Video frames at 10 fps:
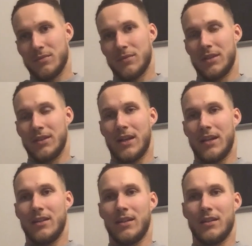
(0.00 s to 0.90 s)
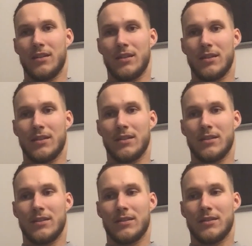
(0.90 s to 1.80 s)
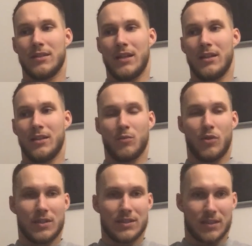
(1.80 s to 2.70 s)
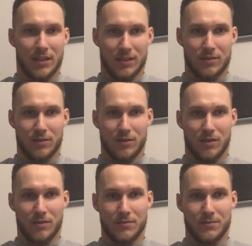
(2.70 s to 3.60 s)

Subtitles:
I need more skills, you know,